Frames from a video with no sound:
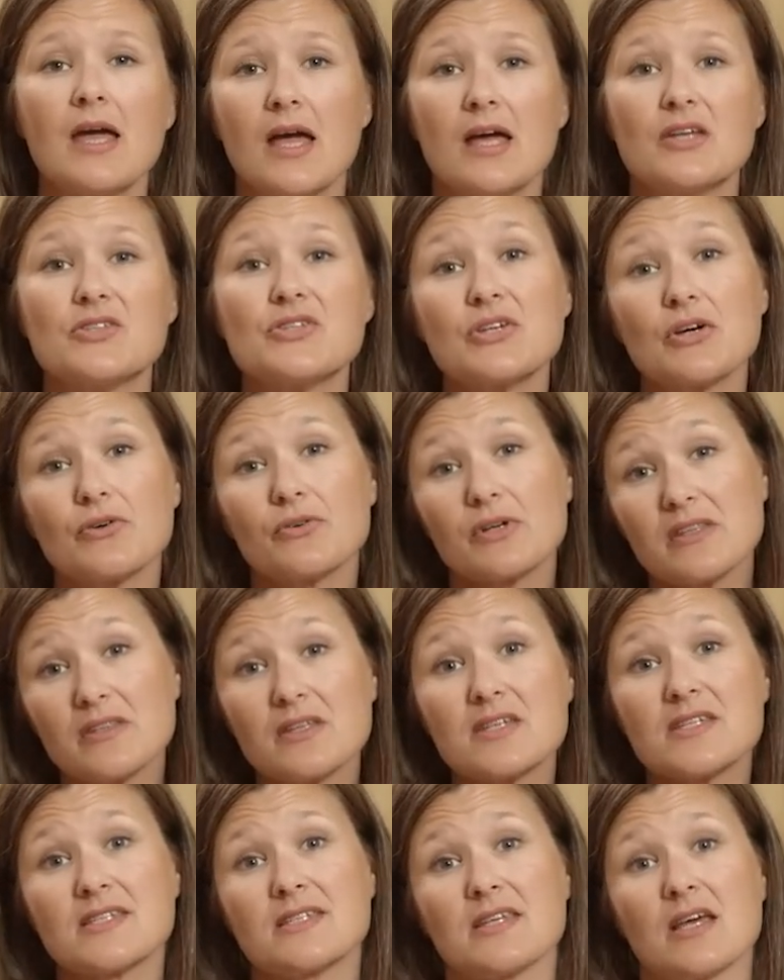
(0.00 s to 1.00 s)
And so in
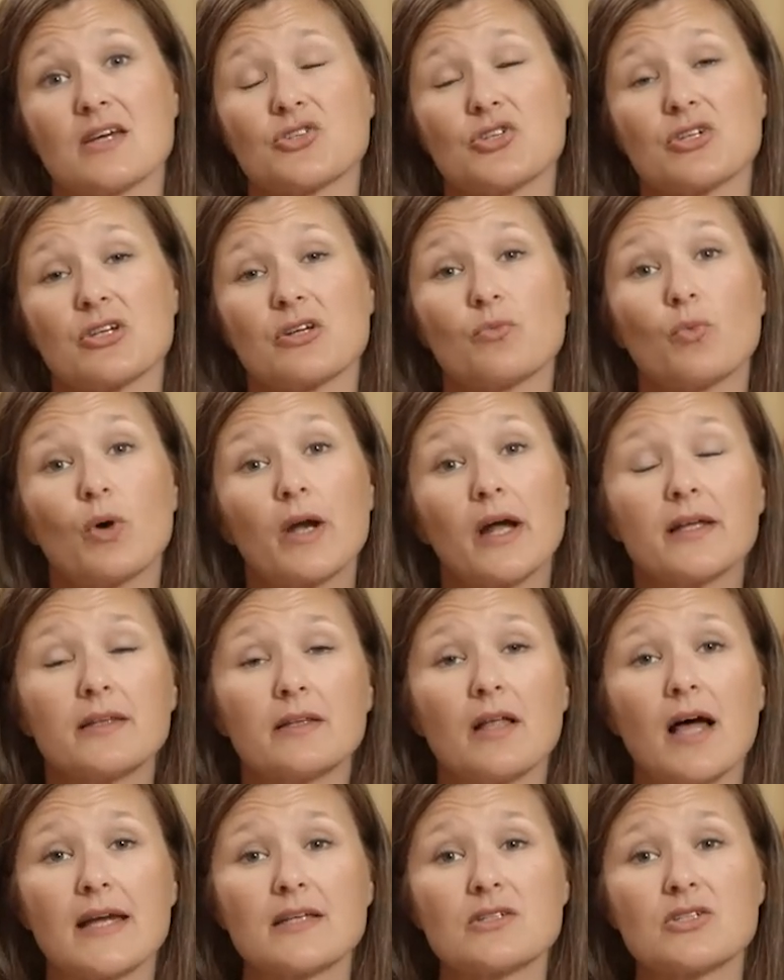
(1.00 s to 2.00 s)
this session, what I'd
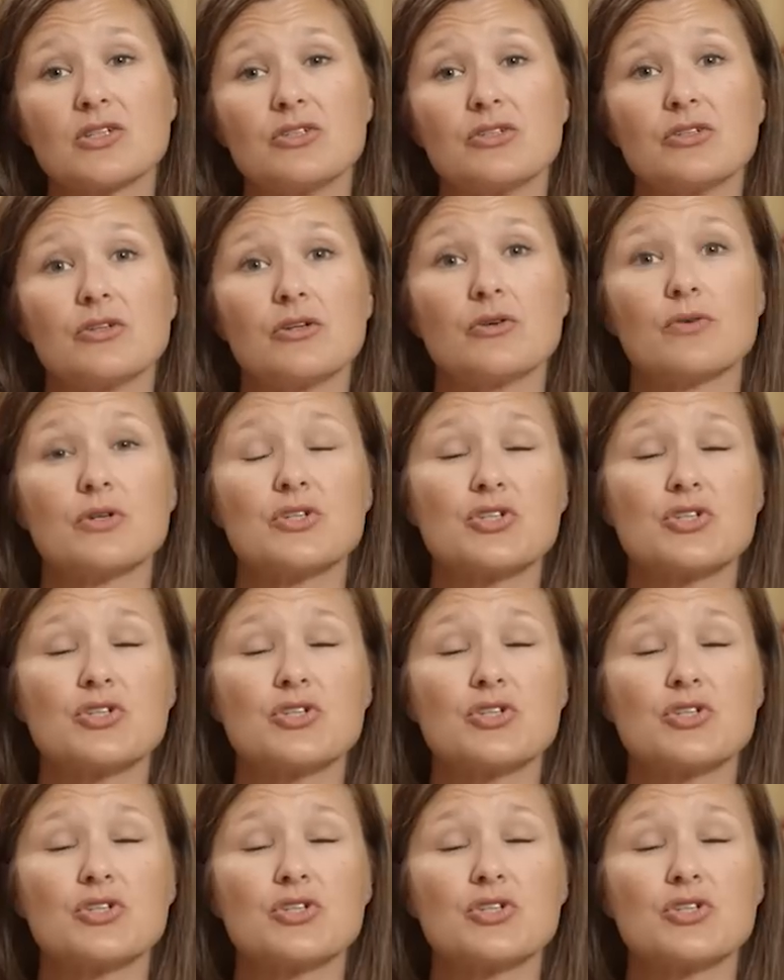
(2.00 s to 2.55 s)
like to do